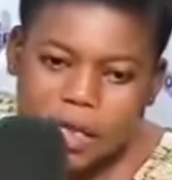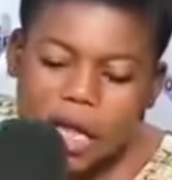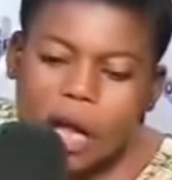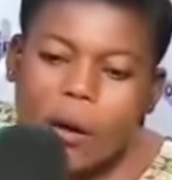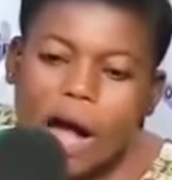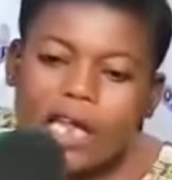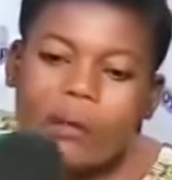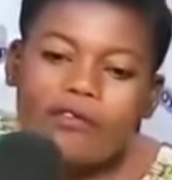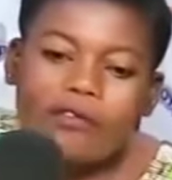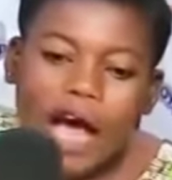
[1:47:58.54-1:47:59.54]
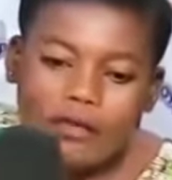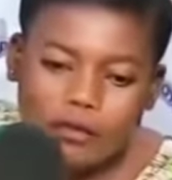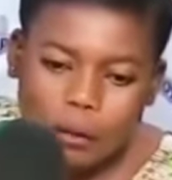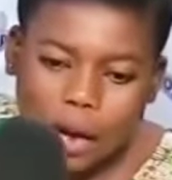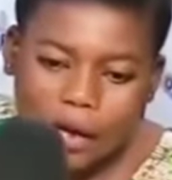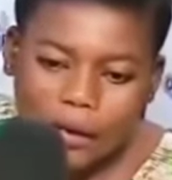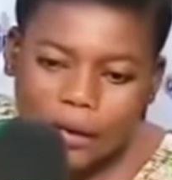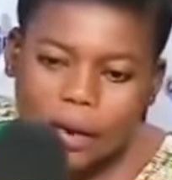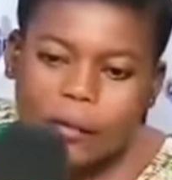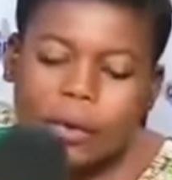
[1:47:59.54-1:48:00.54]
e ho na me fa ntoma
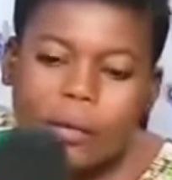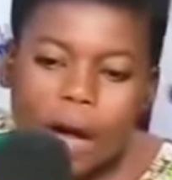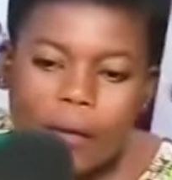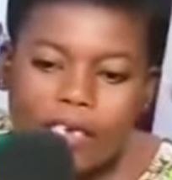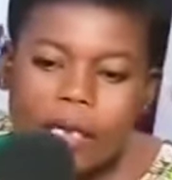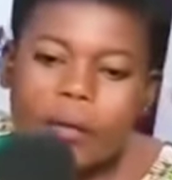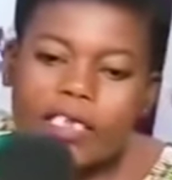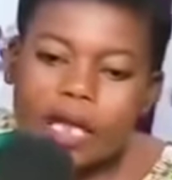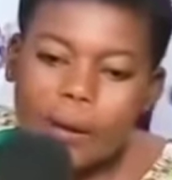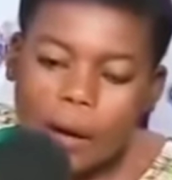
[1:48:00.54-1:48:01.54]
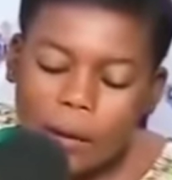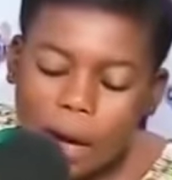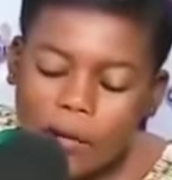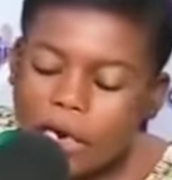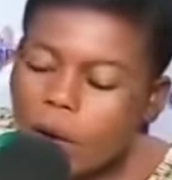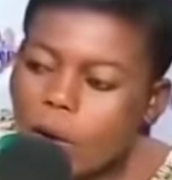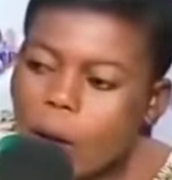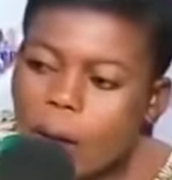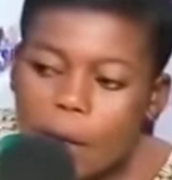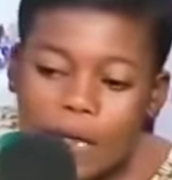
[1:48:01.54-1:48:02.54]
na mde ma master master pam ma me ne ho
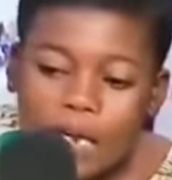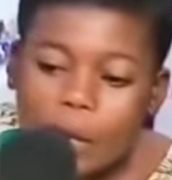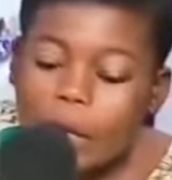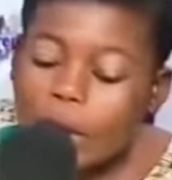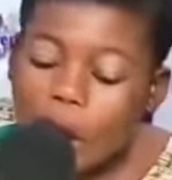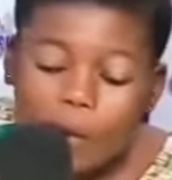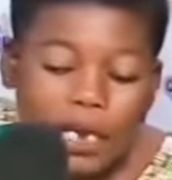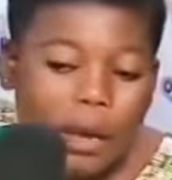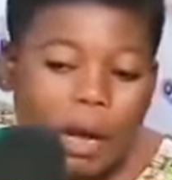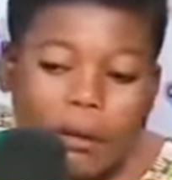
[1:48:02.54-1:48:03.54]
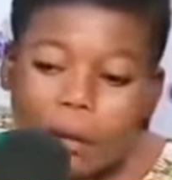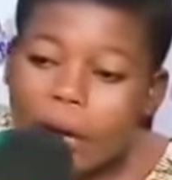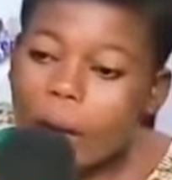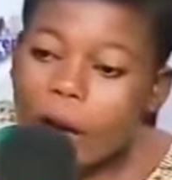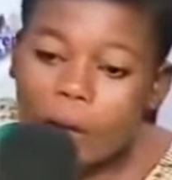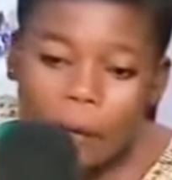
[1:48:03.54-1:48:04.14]
wa pam ne me kra me ne ma bebra pam me